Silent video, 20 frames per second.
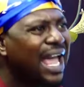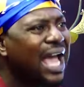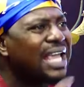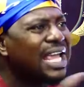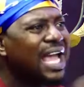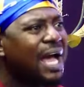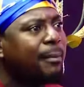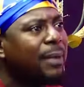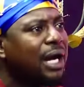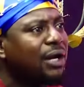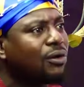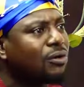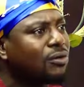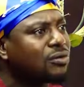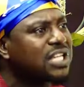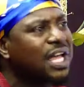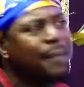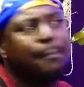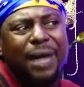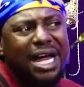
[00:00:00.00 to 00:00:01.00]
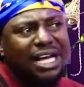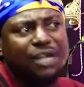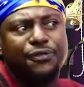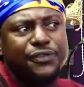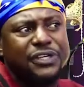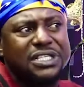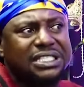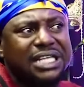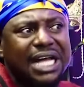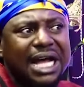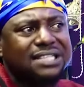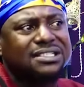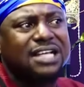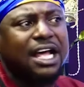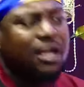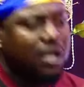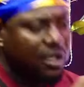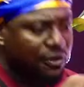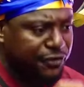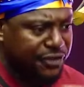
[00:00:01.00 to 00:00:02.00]
ya man, no, say, ban a
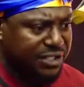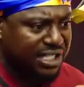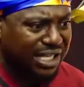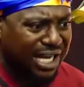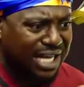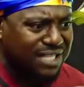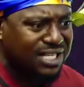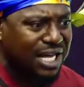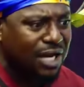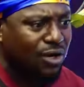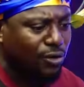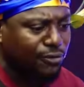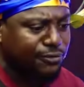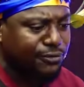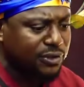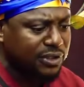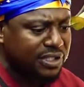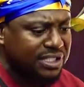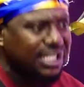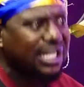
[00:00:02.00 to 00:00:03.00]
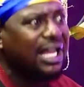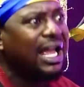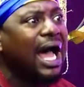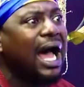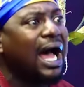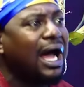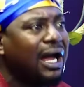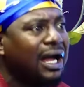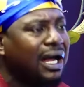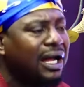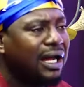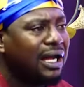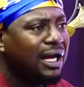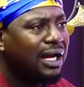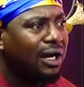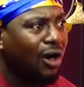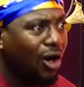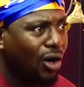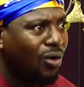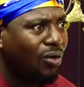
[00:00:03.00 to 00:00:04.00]
physical side of say,
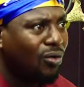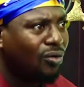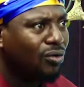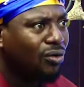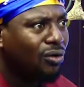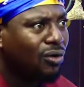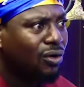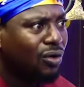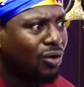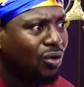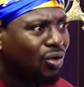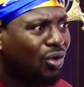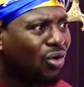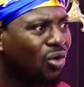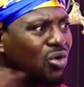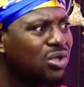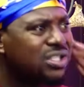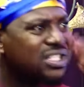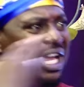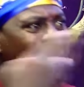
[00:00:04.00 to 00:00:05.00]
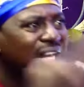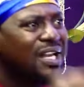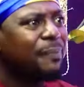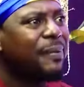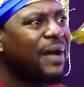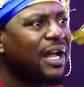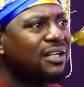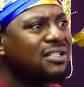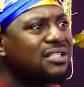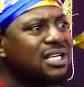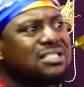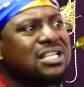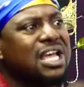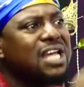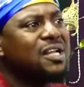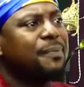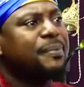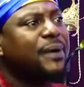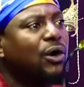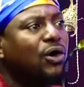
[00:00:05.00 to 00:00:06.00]
who say any panic says
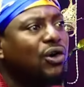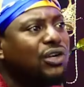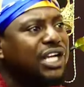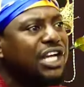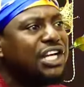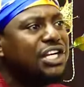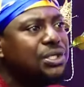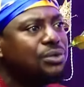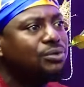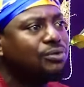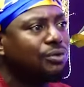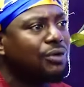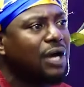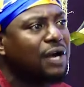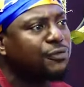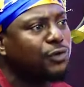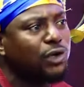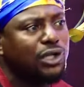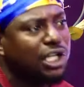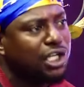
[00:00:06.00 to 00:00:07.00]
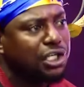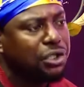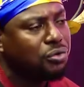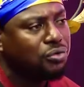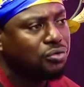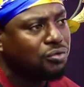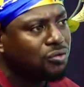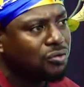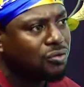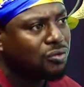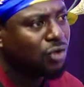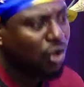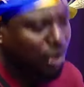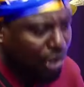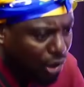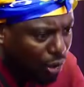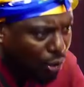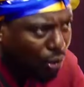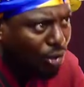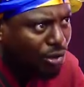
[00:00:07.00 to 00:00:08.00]
any power on your new, Ralph on your new, or your
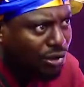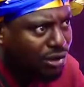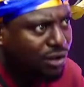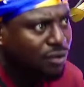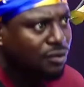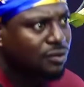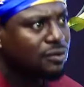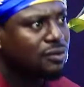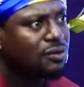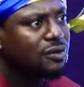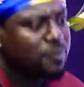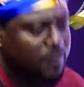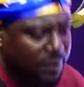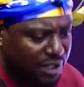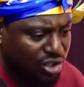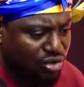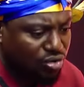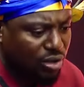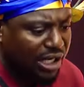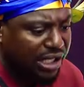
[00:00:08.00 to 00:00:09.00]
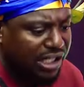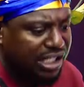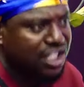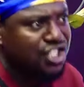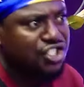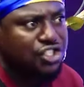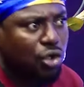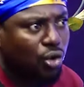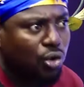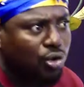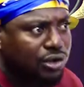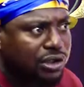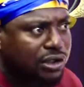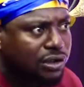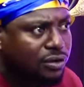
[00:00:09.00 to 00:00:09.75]
old spiritually? He's old.